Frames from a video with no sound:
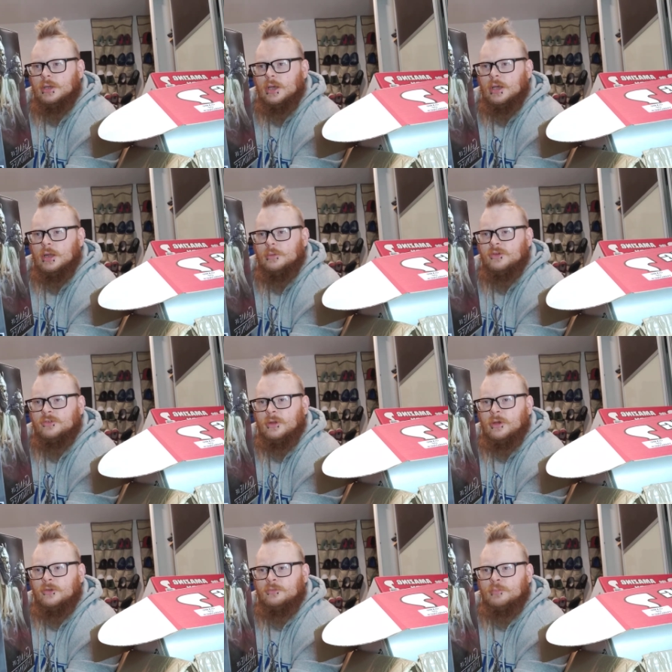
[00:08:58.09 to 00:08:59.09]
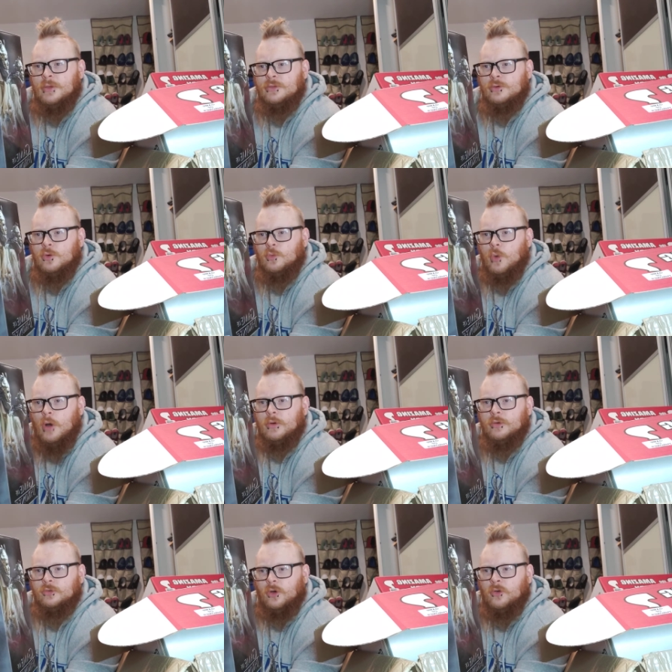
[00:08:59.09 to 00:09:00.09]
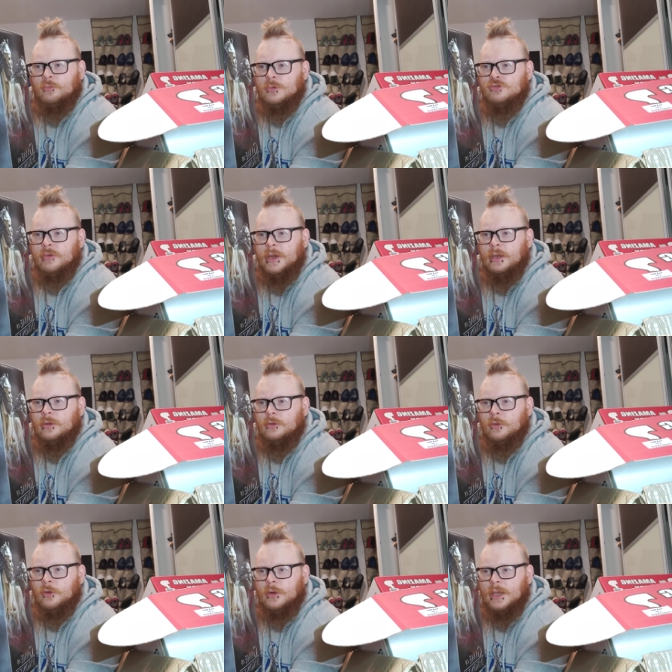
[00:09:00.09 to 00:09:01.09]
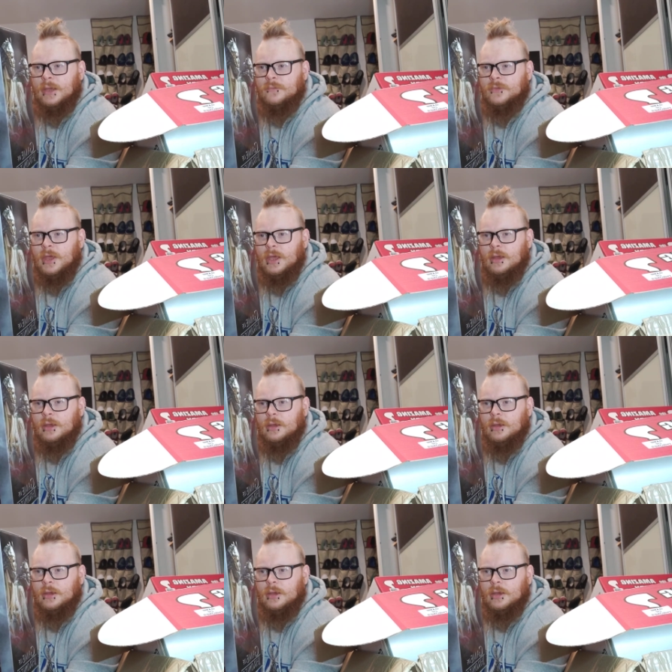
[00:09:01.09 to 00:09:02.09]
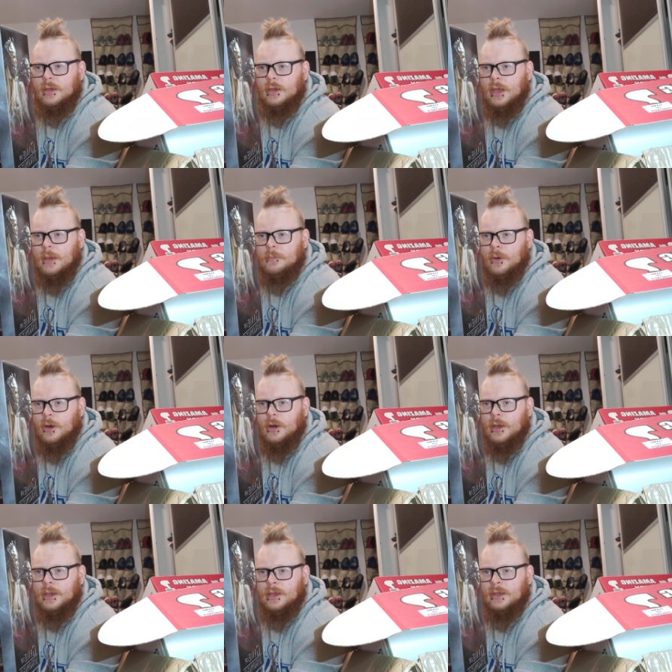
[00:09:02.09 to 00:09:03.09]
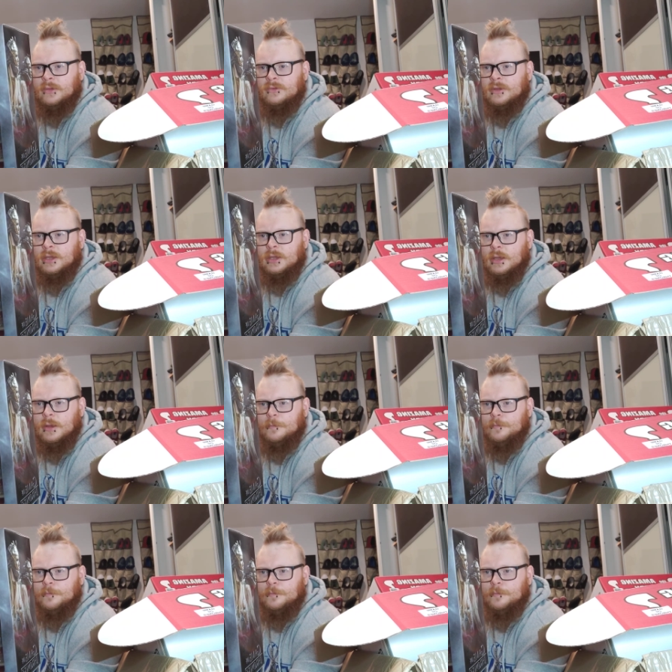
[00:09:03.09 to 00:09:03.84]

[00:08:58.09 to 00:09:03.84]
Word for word: The mysterious mythical warriors of Meereen do not give their empire easy.